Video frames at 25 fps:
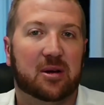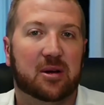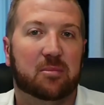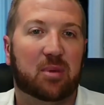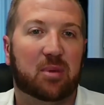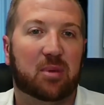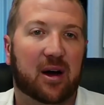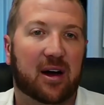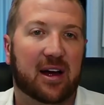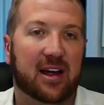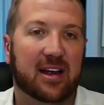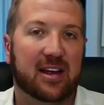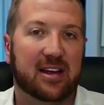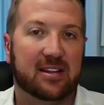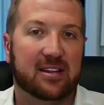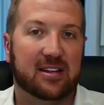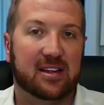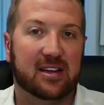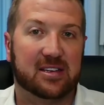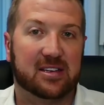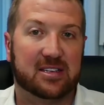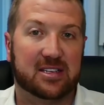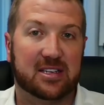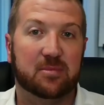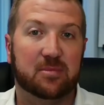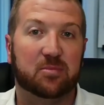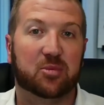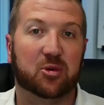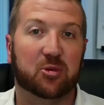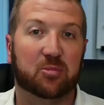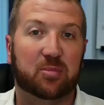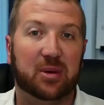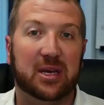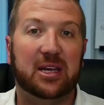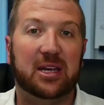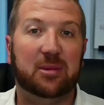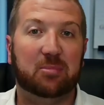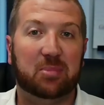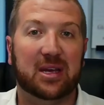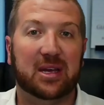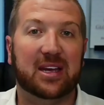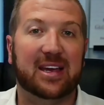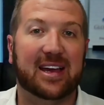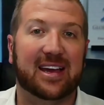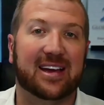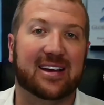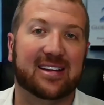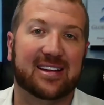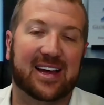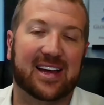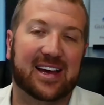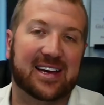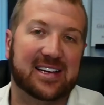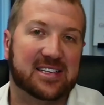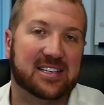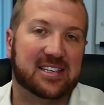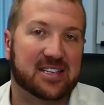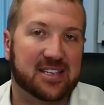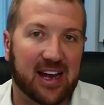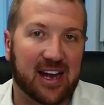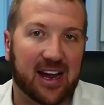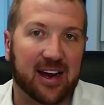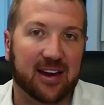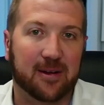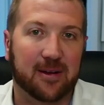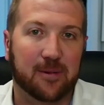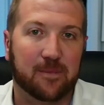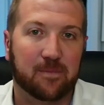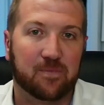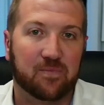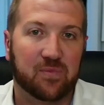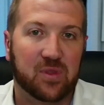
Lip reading: by a simple PPLA stack.